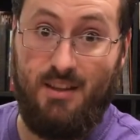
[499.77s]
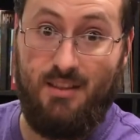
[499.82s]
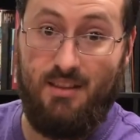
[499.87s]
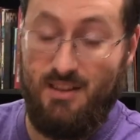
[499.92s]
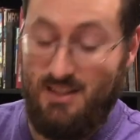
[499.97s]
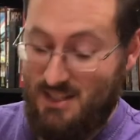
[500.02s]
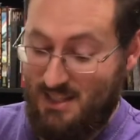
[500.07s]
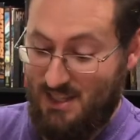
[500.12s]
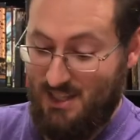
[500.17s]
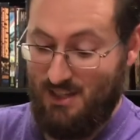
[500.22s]

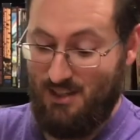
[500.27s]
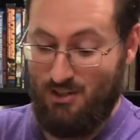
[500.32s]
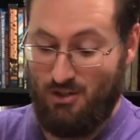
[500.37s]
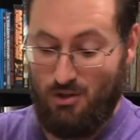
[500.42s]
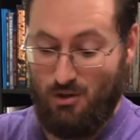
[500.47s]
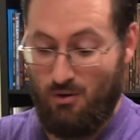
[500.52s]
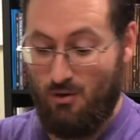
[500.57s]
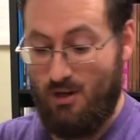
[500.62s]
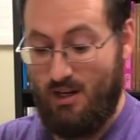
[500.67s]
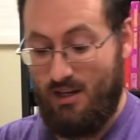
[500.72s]
This thing is
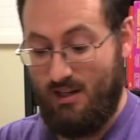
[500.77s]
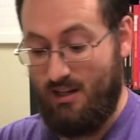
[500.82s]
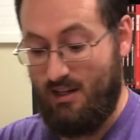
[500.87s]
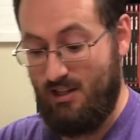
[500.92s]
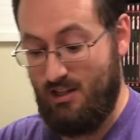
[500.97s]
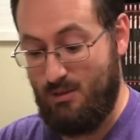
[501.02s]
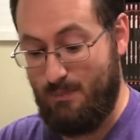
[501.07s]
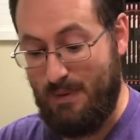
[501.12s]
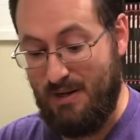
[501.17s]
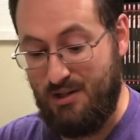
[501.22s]
great,
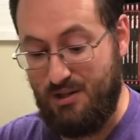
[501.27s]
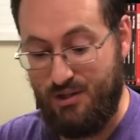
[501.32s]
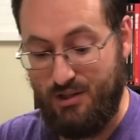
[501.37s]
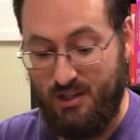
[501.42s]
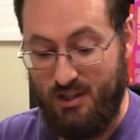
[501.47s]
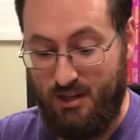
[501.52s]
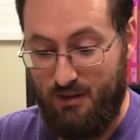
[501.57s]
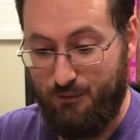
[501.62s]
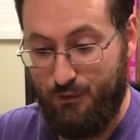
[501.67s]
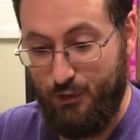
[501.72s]

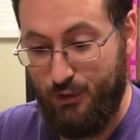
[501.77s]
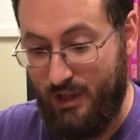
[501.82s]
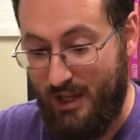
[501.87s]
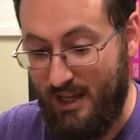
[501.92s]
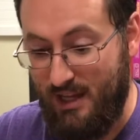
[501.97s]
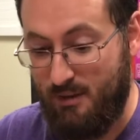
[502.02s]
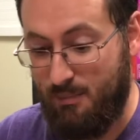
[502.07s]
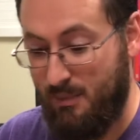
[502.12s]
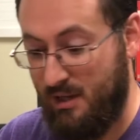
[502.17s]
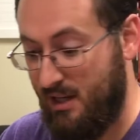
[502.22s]
especially if you're
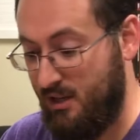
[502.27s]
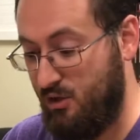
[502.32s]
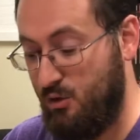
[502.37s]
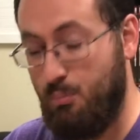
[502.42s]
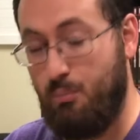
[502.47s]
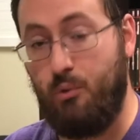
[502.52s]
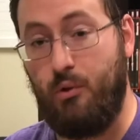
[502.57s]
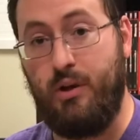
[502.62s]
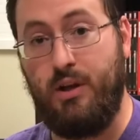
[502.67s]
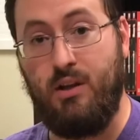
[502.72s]
like me and you
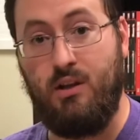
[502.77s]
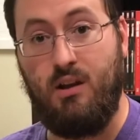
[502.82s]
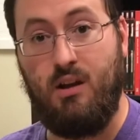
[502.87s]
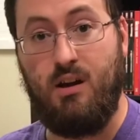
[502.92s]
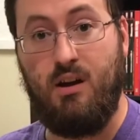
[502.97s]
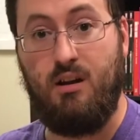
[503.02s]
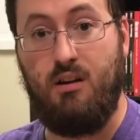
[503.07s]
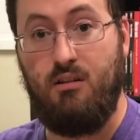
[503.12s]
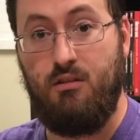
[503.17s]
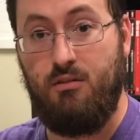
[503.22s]
play a
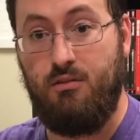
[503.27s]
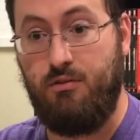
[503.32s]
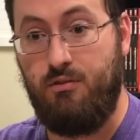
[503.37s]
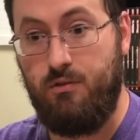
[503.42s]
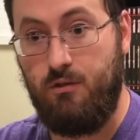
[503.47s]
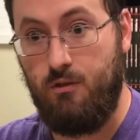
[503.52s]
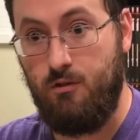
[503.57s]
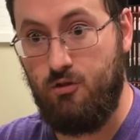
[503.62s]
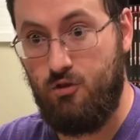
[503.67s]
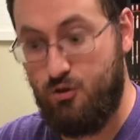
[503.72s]
lot of
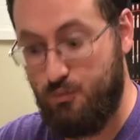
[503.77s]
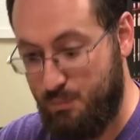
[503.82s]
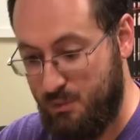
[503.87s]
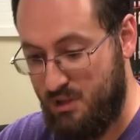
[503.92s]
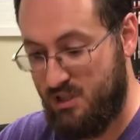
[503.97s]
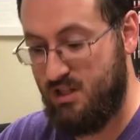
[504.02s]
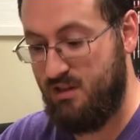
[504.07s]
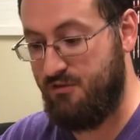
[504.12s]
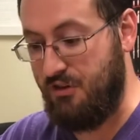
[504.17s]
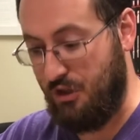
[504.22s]

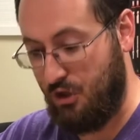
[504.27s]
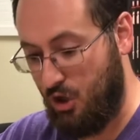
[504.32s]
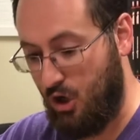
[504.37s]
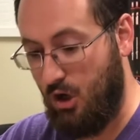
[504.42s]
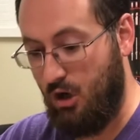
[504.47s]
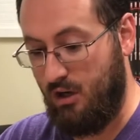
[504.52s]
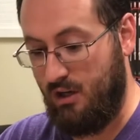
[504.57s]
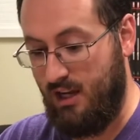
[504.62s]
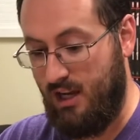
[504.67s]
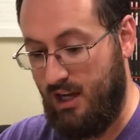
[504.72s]
specific
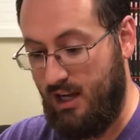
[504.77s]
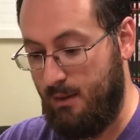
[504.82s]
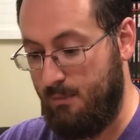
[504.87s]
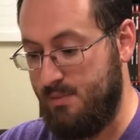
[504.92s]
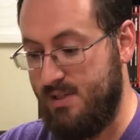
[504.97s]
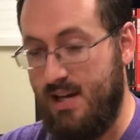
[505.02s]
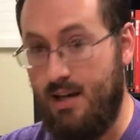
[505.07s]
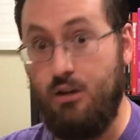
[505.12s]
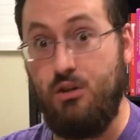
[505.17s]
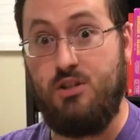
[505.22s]
card
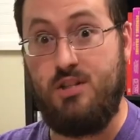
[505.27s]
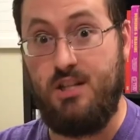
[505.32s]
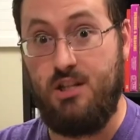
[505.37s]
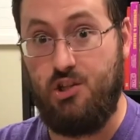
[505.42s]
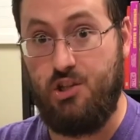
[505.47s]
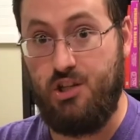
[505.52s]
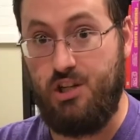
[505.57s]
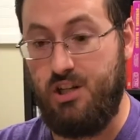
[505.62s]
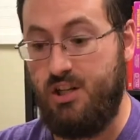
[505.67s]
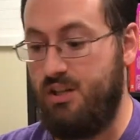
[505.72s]
games,
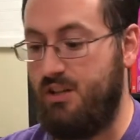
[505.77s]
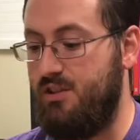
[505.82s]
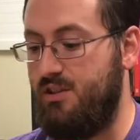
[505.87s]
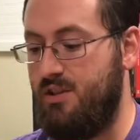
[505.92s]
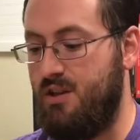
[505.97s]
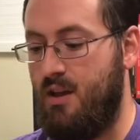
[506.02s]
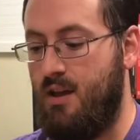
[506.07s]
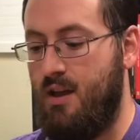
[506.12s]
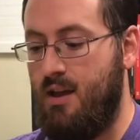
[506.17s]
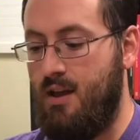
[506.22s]

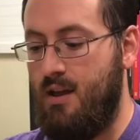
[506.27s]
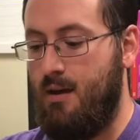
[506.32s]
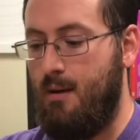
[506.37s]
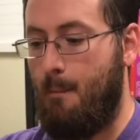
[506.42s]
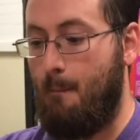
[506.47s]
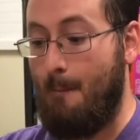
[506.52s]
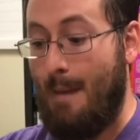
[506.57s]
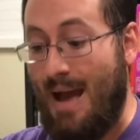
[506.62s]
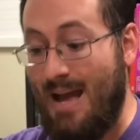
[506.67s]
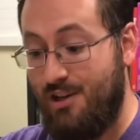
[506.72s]
LCGs,
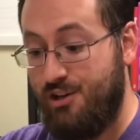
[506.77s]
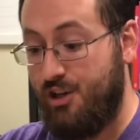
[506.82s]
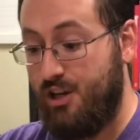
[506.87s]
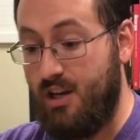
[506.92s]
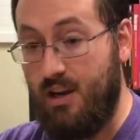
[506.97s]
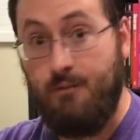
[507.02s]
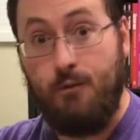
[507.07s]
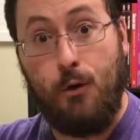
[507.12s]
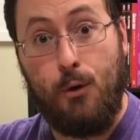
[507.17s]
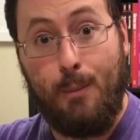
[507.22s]

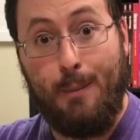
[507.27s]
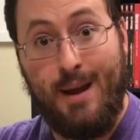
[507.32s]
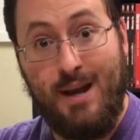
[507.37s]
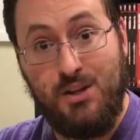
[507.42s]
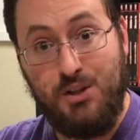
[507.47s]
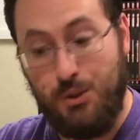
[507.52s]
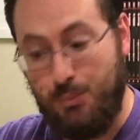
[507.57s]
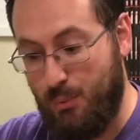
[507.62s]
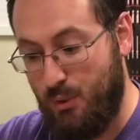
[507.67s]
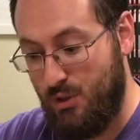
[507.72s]
Magic. If you're a
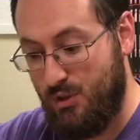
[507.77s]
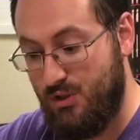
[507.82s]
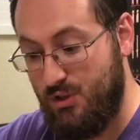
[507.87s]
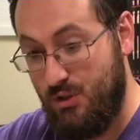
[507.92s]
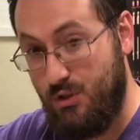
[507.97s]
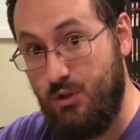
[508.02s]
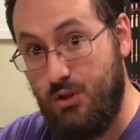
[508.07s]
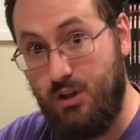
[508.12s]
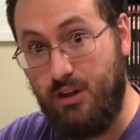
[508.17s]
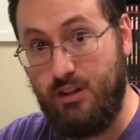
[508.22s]
Magic person,
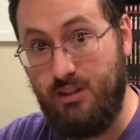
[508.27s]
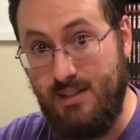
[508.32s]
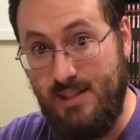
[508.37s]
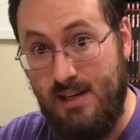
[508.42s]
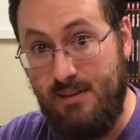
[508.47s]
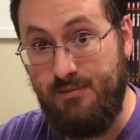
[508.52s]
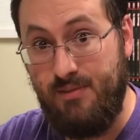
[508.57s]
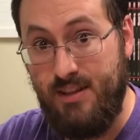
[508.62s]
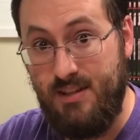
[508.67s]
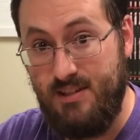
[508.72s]
you're gonna
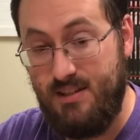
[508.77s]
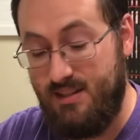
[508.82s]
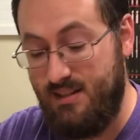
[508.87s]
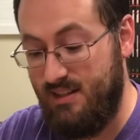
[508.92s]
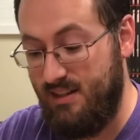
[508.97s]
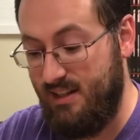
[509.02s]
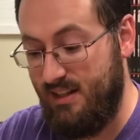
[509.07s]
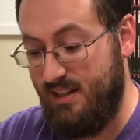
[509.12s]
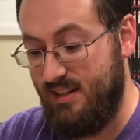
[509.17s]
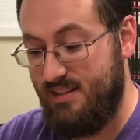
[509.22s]
love this
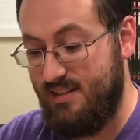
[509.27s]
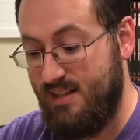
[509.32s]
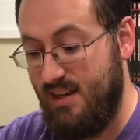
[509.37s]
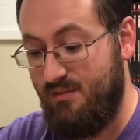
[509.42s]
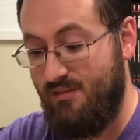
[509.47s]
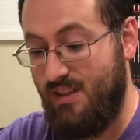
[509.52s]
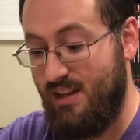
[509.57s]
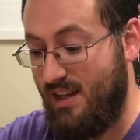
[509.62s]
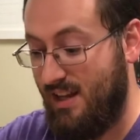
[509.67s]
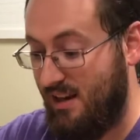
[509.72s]
thing. It's
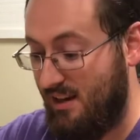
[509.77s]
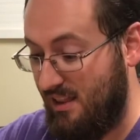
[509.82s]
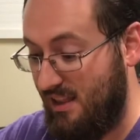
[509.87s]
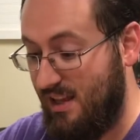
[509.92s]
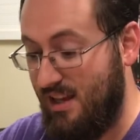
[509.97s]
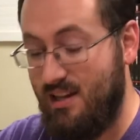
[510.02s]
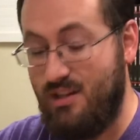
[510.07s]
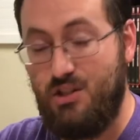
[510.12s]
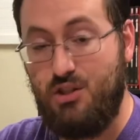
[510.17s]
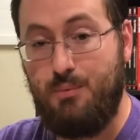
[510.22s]
definitely got a
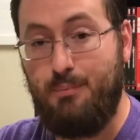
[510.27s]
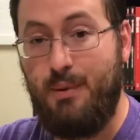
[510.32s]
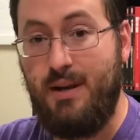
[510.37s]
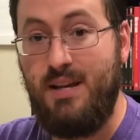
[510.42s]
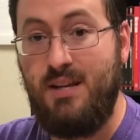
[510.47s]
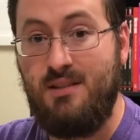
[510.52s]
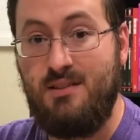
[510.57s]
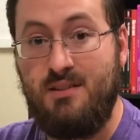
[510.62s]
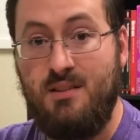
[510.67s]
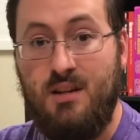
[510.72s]
lot of
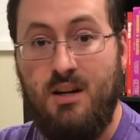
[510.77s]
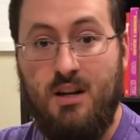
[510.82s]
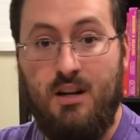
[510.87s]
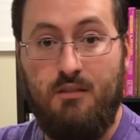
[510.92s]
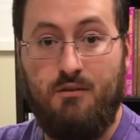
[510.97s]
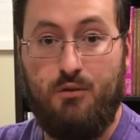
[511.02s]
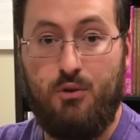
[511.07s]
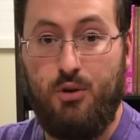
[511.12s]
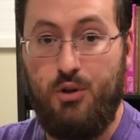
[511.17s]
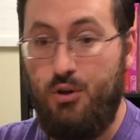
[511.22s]
space
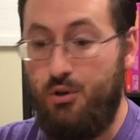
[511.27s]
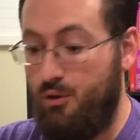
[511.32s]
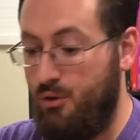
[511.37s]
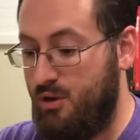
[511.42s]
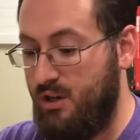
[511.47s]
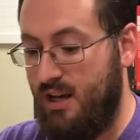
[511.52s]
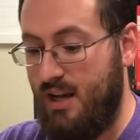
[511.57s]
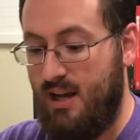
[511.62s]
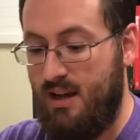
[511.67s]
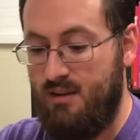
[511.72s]
for you. You
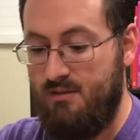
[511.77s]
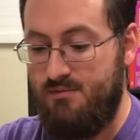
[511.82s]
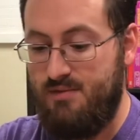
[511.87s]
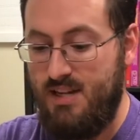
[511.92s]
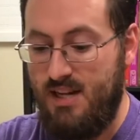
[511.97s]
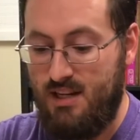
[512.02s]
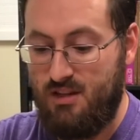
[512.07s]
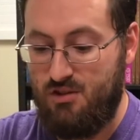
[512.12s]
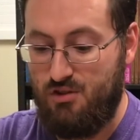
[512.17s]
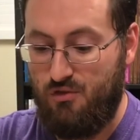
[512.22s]
could have
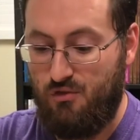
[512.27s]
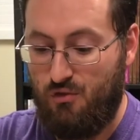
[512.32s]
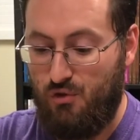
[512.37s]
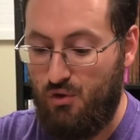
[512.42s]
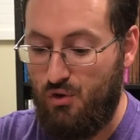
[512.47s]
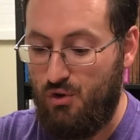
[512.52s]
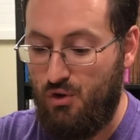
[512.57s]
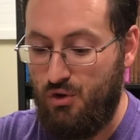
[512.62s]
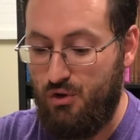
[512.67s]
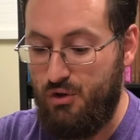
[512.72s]
decks
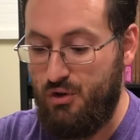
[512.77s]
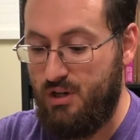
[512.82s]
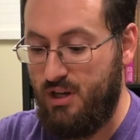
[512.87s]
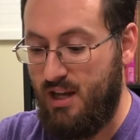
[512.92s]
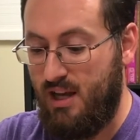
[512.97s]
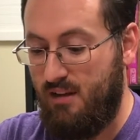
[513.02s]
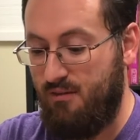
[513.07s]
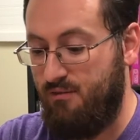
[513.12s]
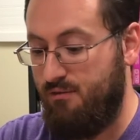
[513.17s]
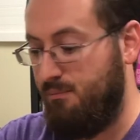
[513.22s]
or you could
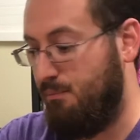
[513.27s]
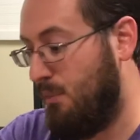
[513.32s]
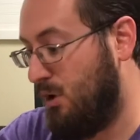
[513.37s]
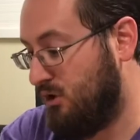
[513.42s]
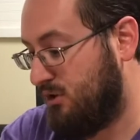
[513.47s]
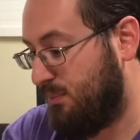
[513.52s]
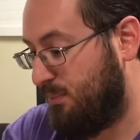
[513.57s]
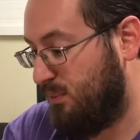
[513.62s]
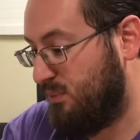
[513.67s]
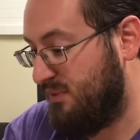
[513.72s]
have
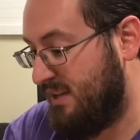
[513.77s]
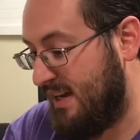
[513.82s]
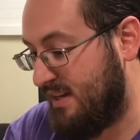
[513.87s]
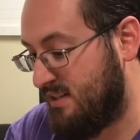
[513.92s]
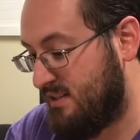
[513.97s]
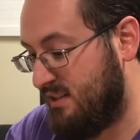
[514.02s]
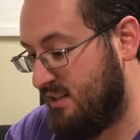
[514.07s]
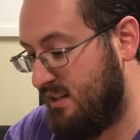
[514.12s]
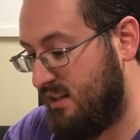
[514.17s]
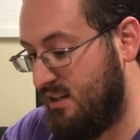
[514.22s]
multiple
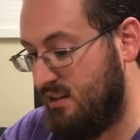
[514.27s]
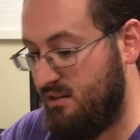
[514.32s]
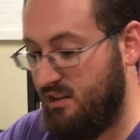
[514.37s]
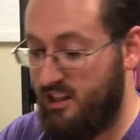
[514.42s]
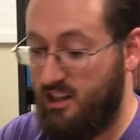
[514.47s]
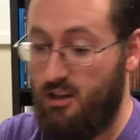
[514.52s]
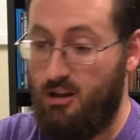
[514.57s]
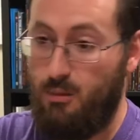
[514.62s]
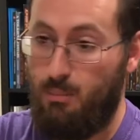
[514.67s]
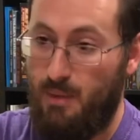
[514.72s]
decks in here,
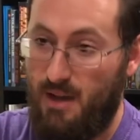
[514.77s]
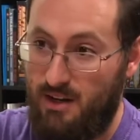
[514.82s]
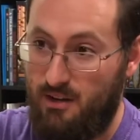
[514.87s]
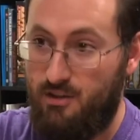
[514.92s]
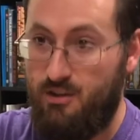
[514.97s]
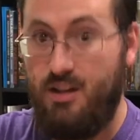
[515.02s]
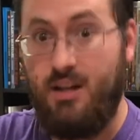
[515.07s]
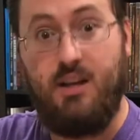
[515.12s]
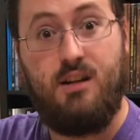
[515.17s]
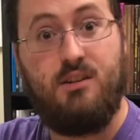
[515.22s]
like a
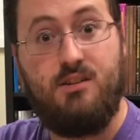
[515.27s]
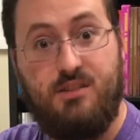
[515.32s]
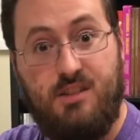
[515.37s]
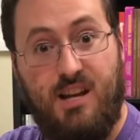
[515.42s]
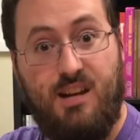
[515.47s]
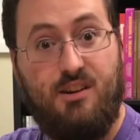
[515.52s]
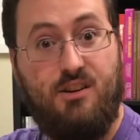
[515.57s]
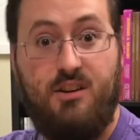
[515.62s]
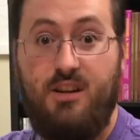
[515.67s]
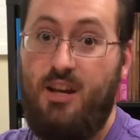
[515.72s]
commander deck, a
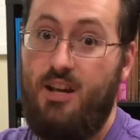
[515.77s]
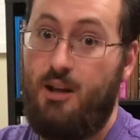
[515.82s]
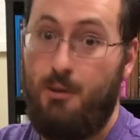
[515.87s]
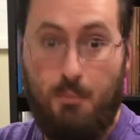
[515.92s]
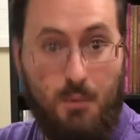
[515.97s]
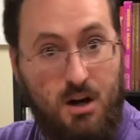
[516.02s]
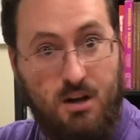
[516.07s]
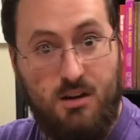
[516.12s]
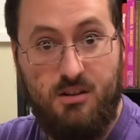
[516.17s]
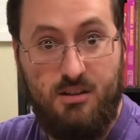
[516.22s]
standard deck, a
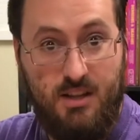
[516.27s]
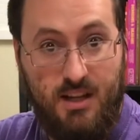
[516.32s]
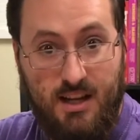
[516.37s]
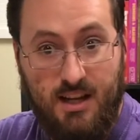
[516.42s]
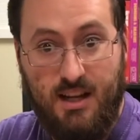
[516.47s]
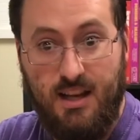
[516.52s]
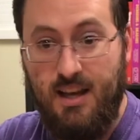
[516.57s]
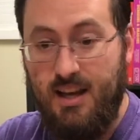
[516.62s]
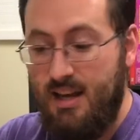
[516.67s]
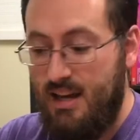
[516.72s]
modern
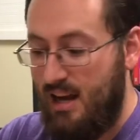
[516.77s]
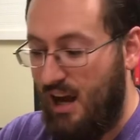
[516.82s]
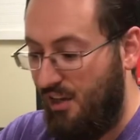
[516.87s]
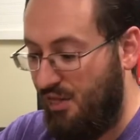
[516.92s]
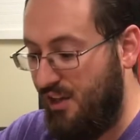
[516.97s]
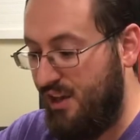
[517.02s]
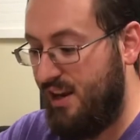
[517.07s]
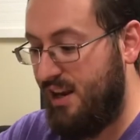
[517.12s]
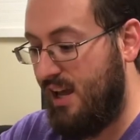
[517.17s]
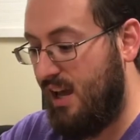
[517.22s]
deck, and
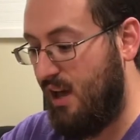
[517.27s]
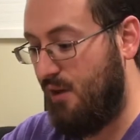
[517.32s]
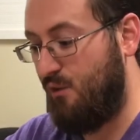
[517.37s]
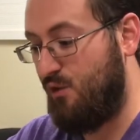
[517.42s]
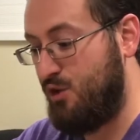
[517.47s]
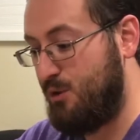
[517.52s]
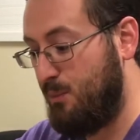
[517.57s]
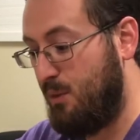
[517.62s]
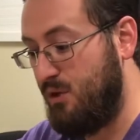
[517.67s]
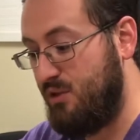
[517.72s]
then have a
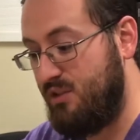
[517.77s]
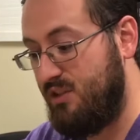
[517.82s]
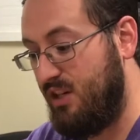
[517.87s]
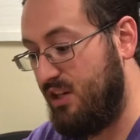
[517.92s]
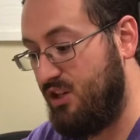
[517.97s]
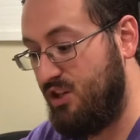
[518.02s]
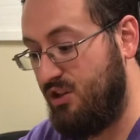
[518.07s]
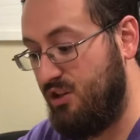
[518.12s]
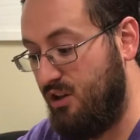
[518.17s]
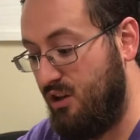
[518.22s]
small
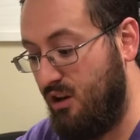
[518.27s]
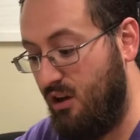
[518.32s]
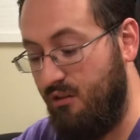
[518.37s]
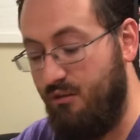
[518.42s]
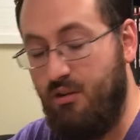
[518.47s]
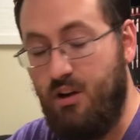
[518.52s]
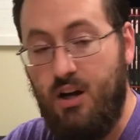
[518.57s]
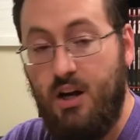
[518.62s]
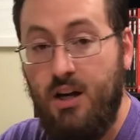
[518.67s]
section of